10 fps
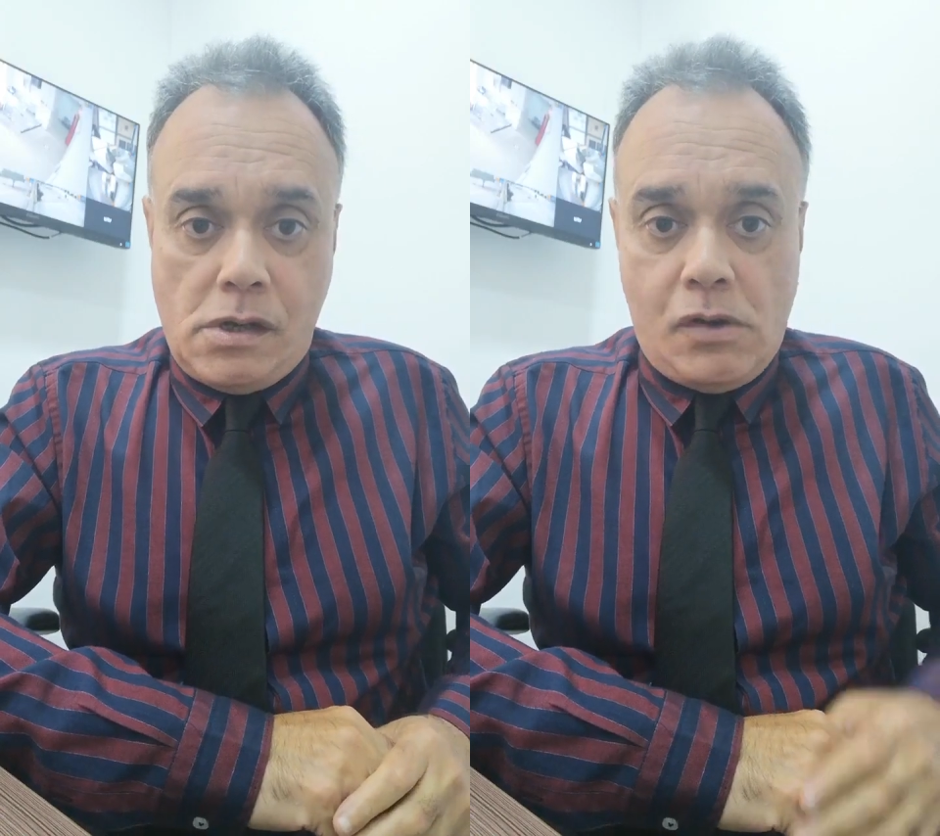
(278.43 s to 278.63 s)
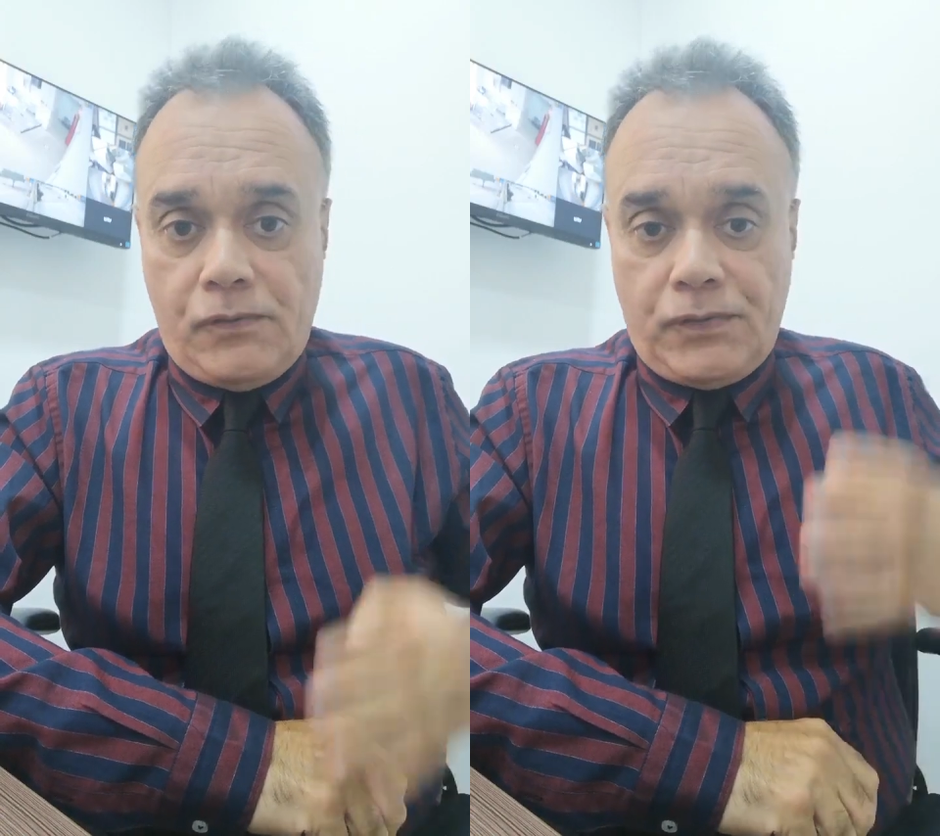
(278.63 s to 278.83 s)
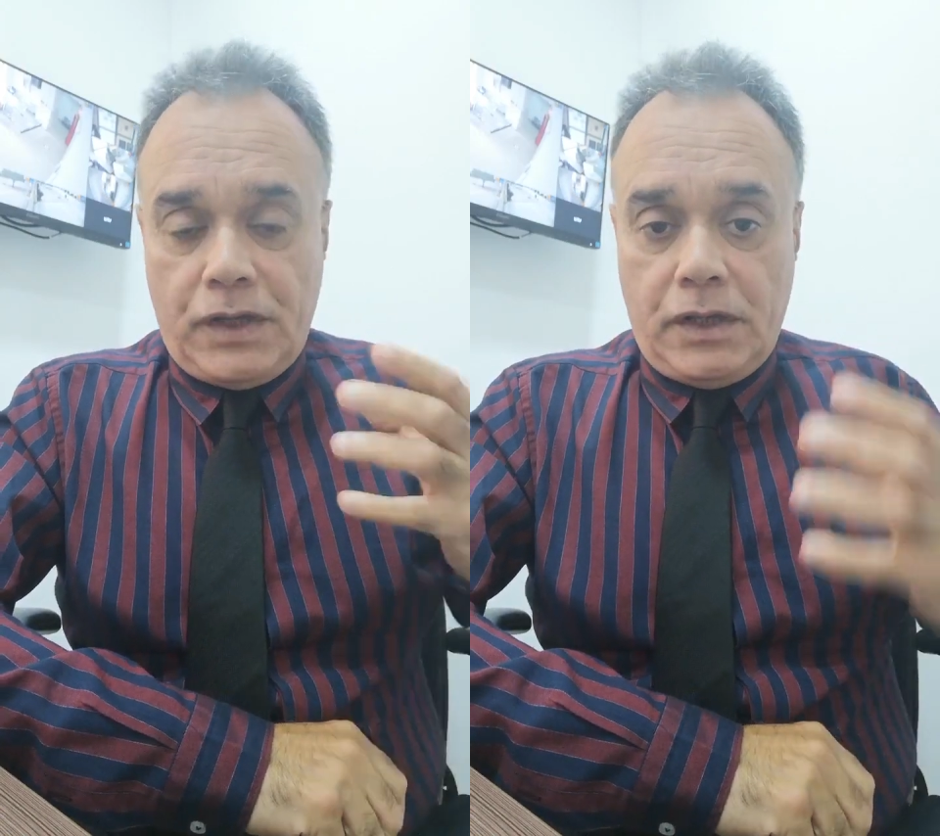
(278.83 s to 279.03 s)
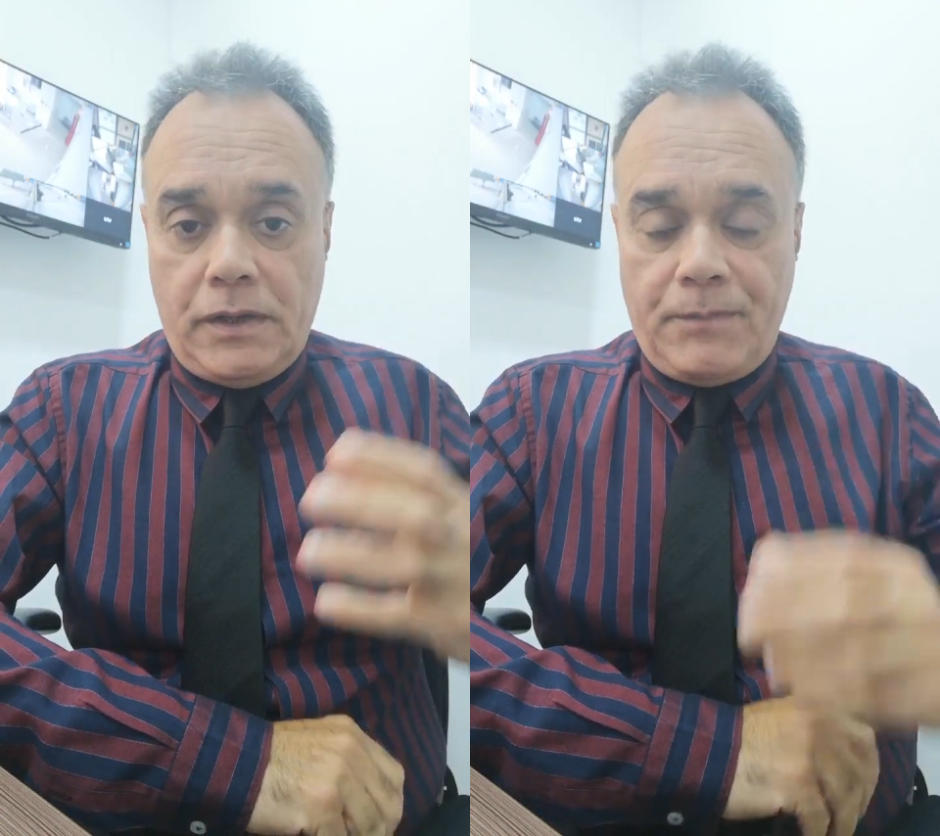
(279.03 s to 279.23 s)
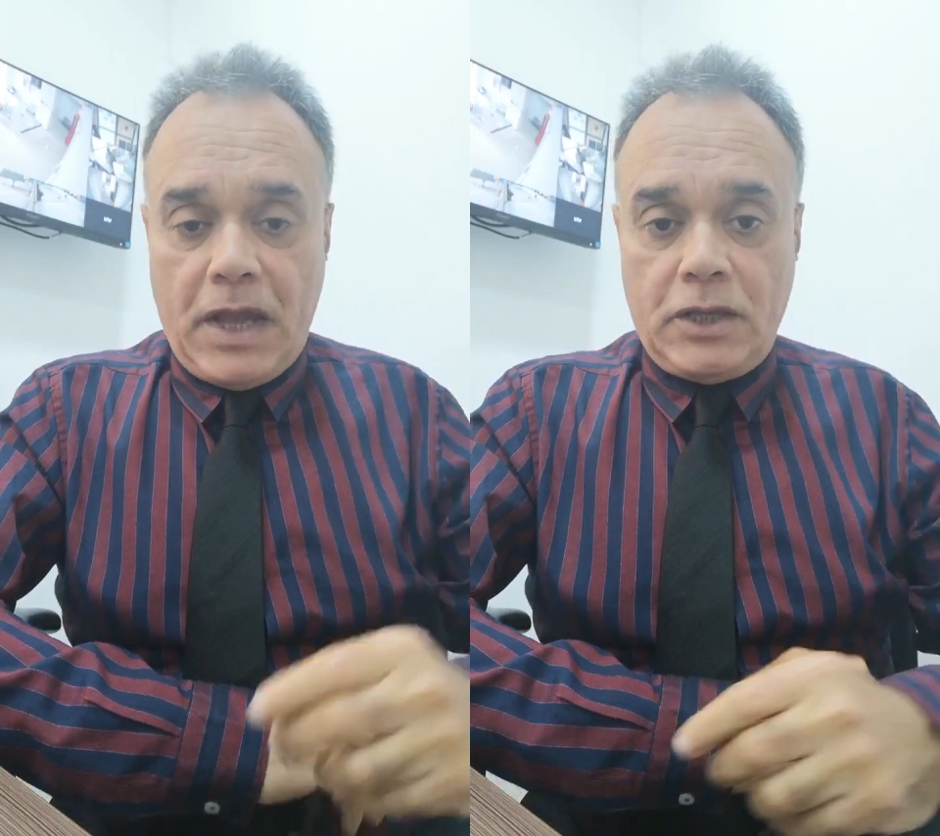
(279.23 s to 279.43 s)
of
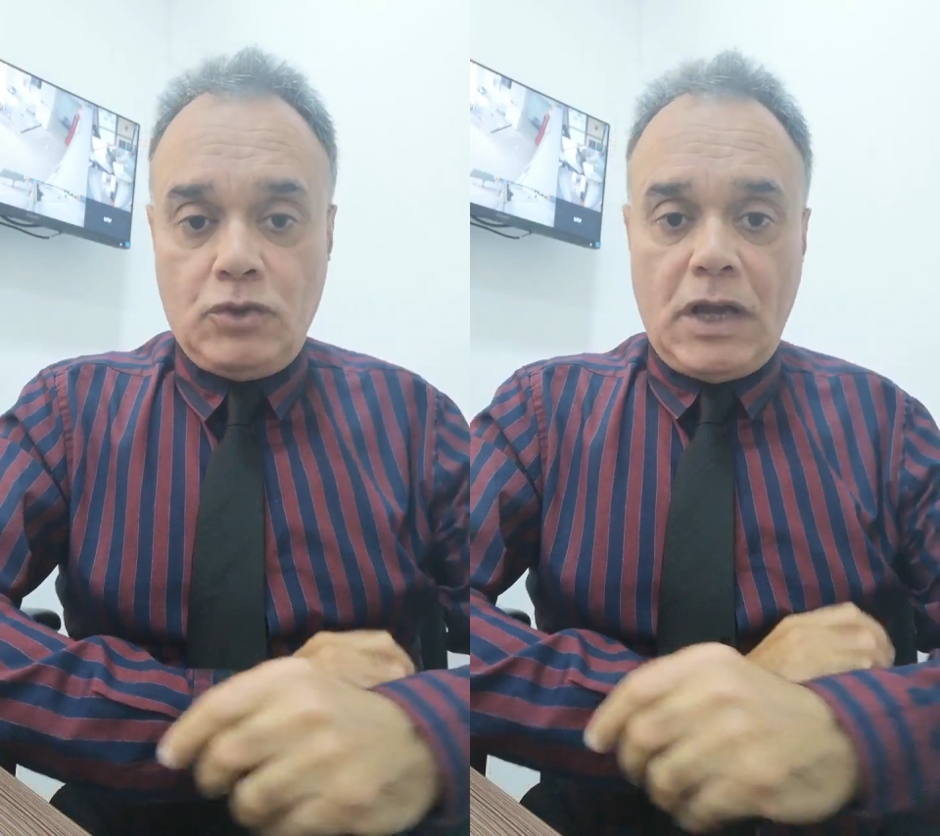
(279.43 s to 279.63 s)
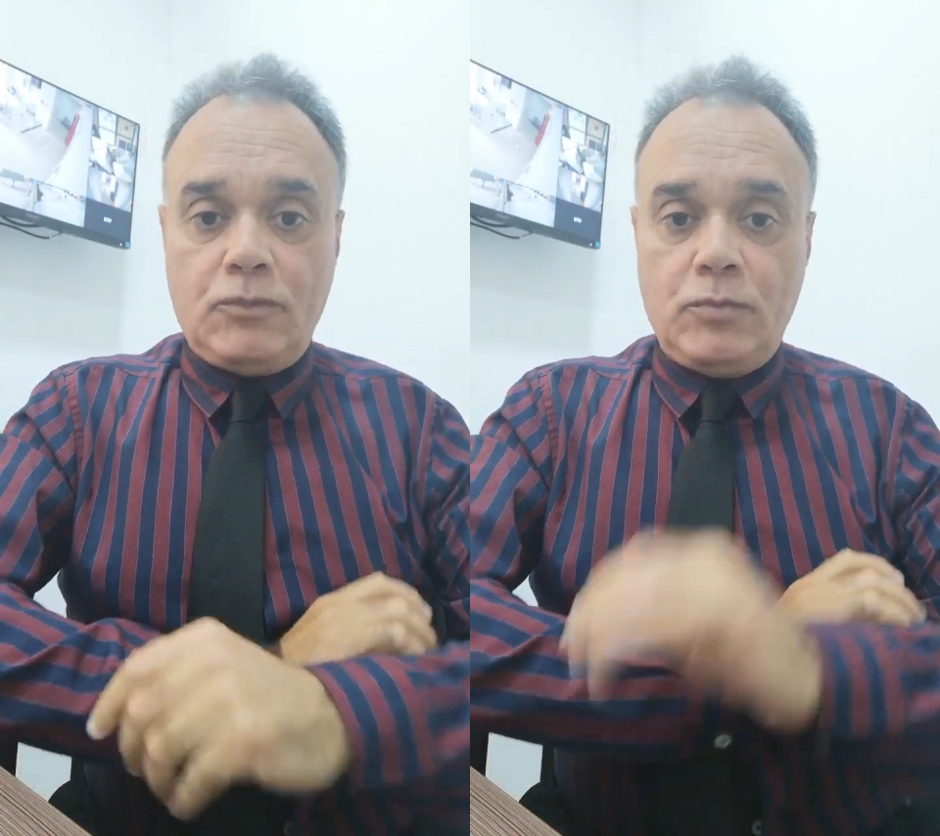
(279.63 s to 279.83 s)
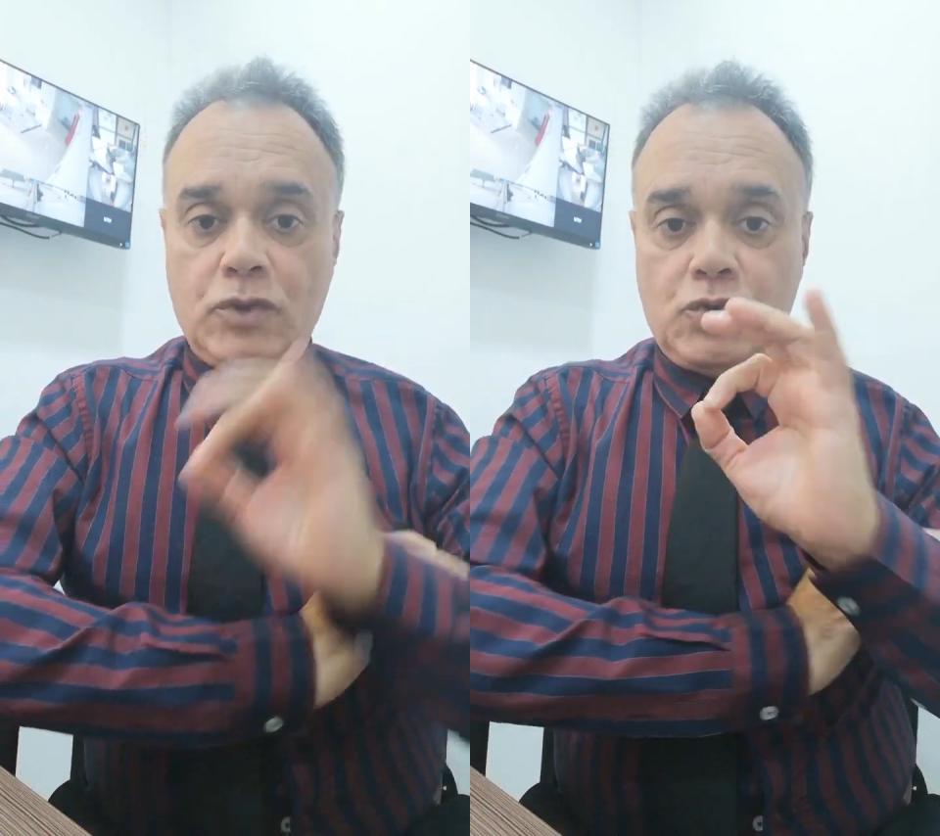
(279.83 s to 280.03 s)
the acute abdomen,